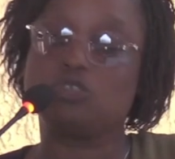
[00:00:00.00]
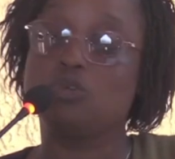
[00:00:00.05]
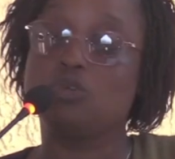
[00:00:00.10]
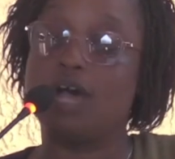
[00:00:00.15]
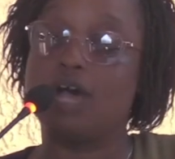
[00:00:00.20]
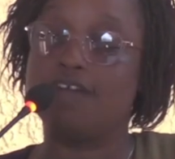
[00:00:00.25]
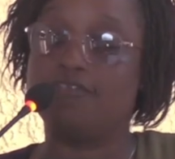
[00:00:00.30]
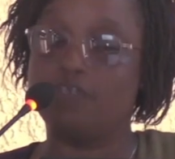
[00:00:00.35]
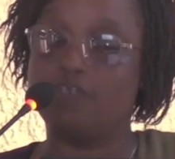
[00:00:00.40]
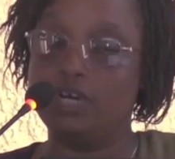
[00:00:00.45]

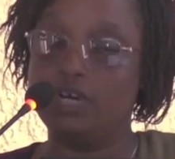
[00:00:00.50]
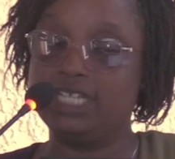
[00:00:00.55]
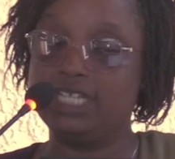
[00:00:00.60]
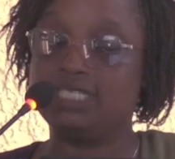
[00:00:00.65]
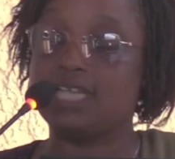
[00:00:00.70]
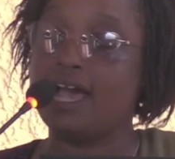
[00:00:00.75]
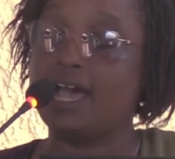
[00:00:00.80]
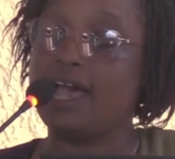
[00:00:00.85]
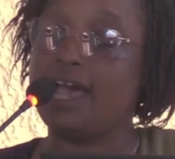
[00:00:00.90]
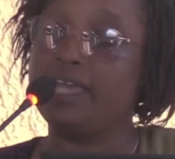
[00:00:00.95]
avoid
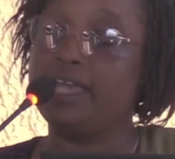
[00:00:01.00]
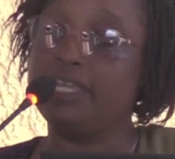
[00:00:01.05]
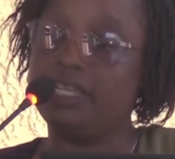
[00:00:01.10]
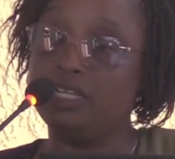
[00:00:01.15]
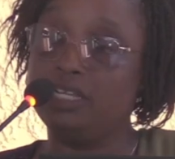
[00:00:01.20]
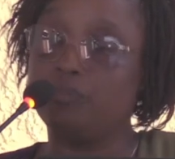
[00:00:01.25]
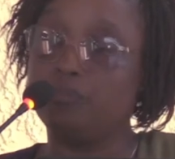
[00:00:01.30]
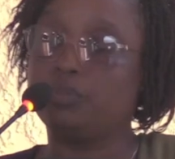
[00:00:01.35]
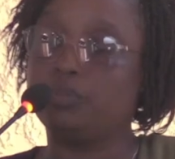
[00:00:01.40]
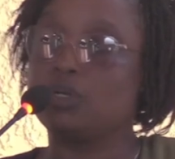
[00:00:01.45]
highly
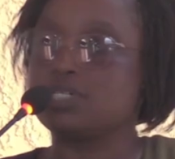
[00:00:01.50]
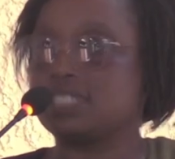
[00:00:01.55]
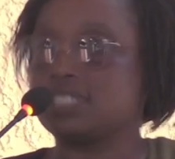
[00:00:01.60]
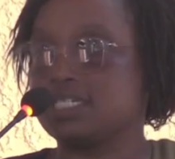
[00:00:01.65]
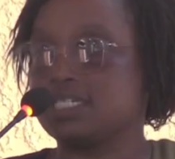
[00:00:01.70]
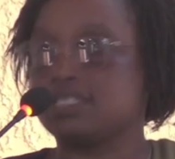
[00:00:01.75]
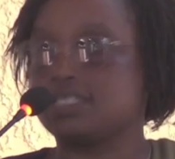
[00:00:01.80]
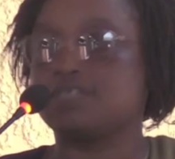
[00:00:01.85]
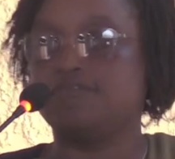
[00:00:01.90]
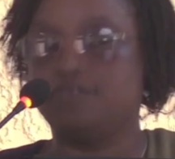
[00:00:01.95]

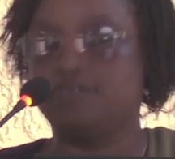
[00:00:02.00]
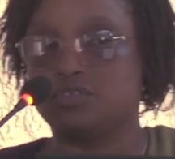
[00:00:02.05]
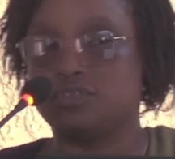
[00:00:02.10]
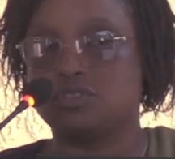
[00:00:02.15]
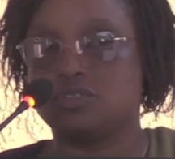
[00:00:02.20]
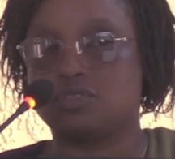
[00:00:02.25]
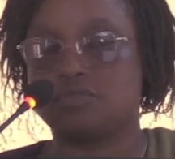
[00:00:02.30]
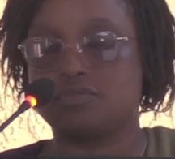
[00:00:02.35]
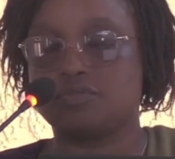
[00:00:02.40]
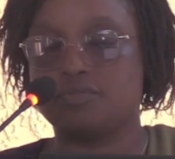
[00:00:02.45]
processed foods.